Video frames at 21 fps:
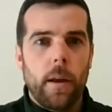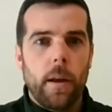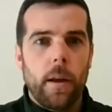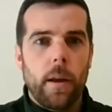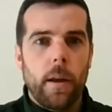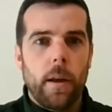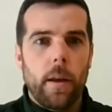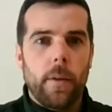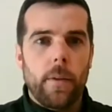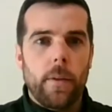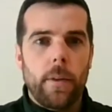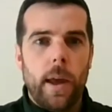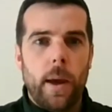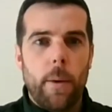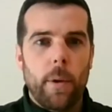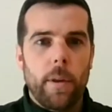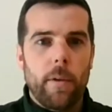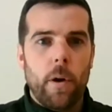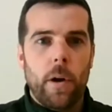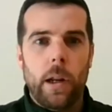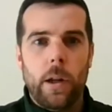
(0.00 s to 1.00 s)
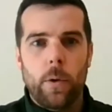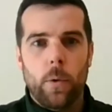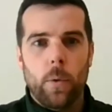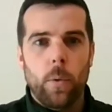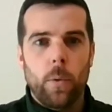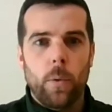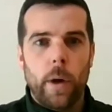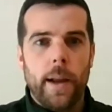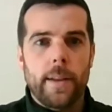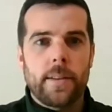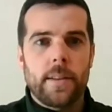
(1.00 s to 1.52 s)
they were their own little
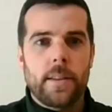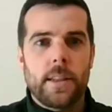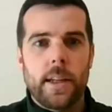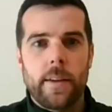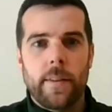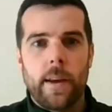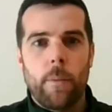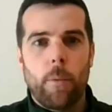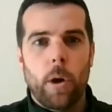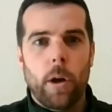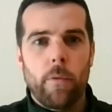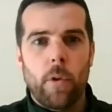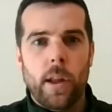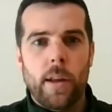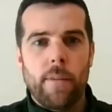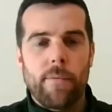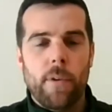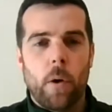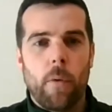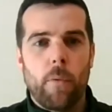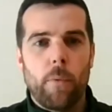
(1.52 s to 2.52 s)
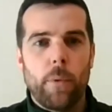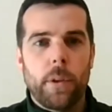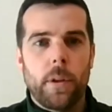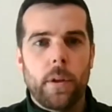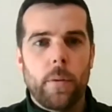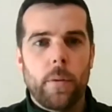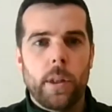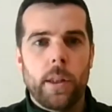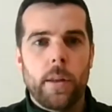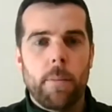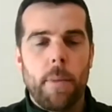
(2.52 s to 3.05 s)
entity, and they weren't really involved with
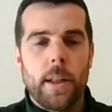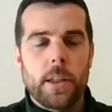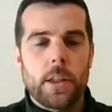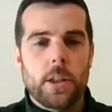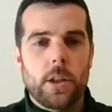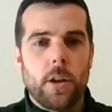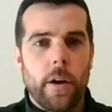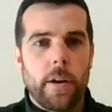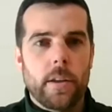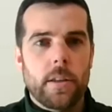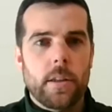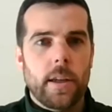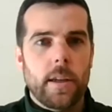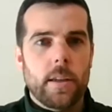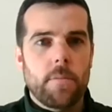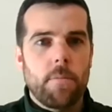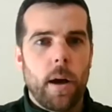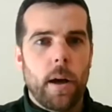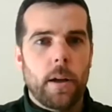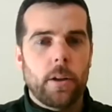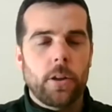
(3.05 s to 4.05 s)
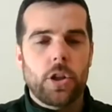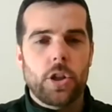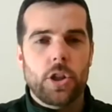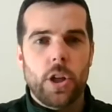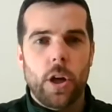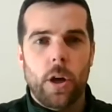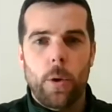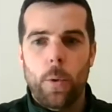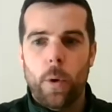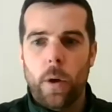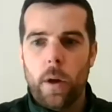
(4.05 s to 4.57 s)
the men's side as much.
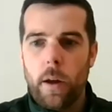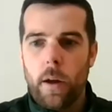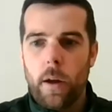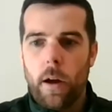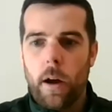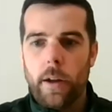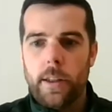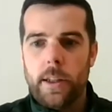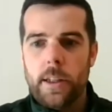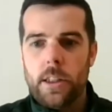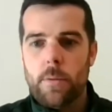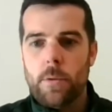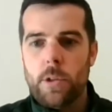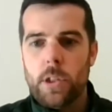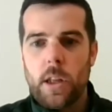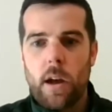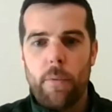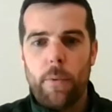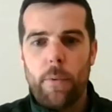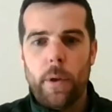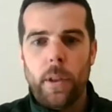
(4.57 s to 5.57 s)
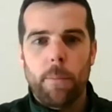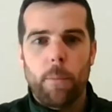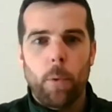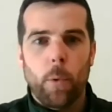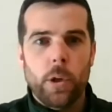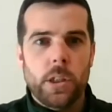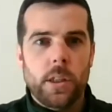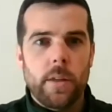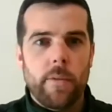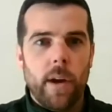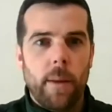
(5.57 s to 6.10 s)
So I did some stuff in the
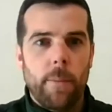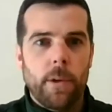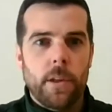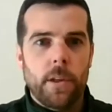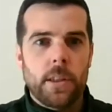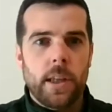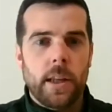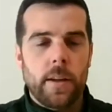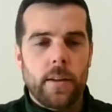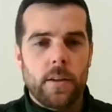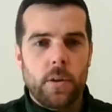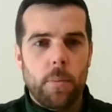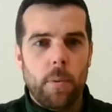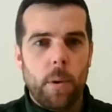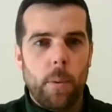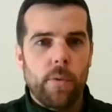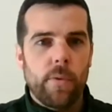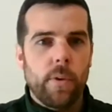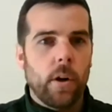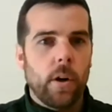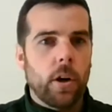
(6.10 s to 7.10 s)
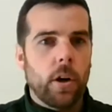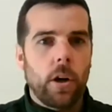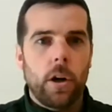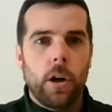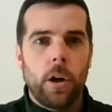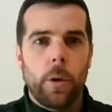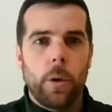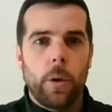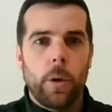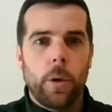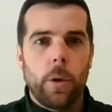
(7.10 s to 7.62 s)
boys' development centres at Plymouth
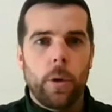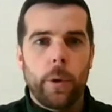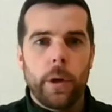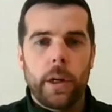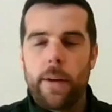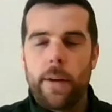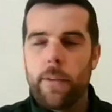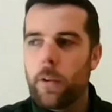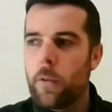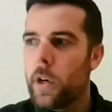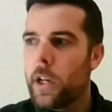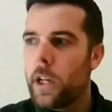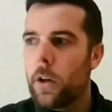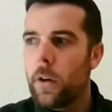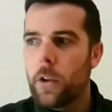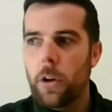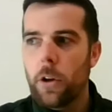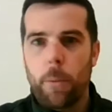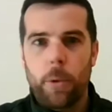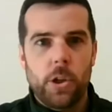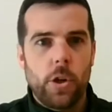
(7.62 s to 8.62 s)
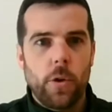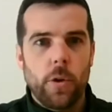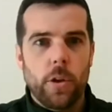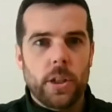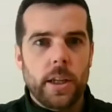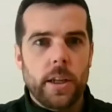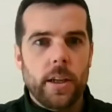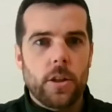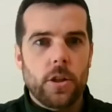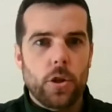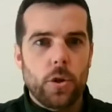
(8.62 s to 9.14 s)
Argyle, and never really got the opportunity
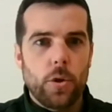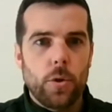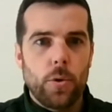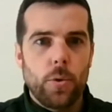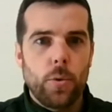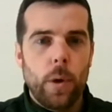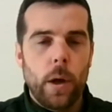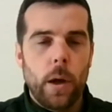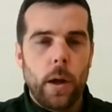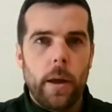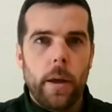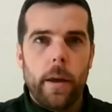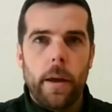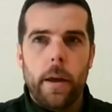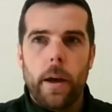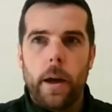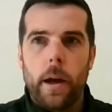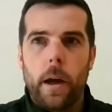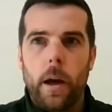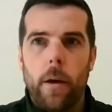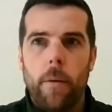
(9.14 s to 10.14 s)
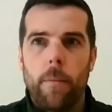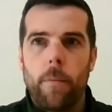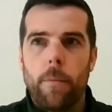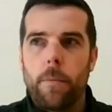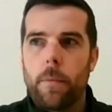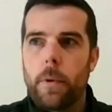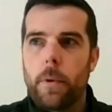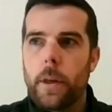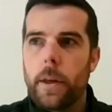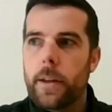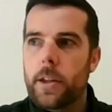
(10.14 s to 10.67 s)
to
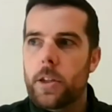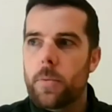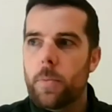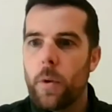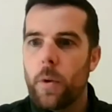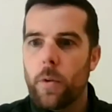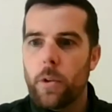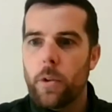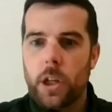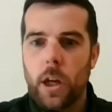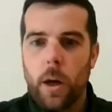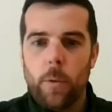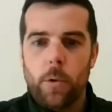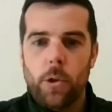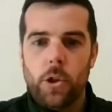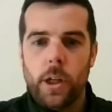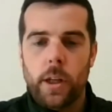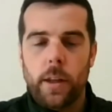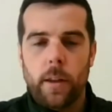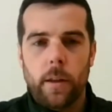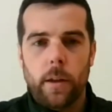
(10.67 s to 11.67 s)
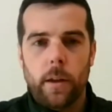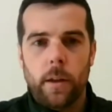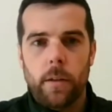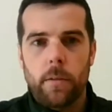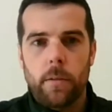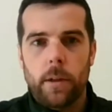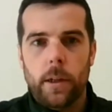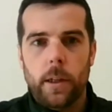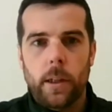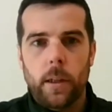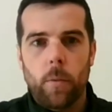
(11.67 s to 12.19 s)
experience coaching in
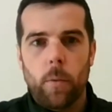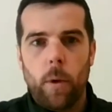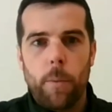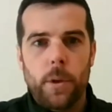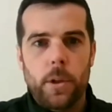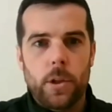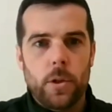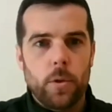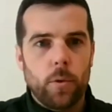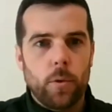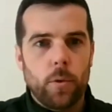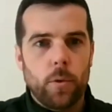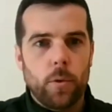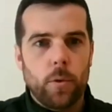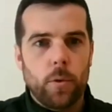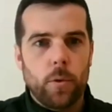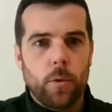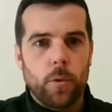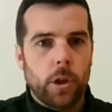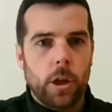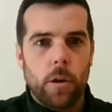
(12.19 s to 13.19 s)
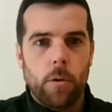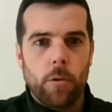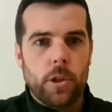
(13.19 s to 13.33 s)
the women's or girls' game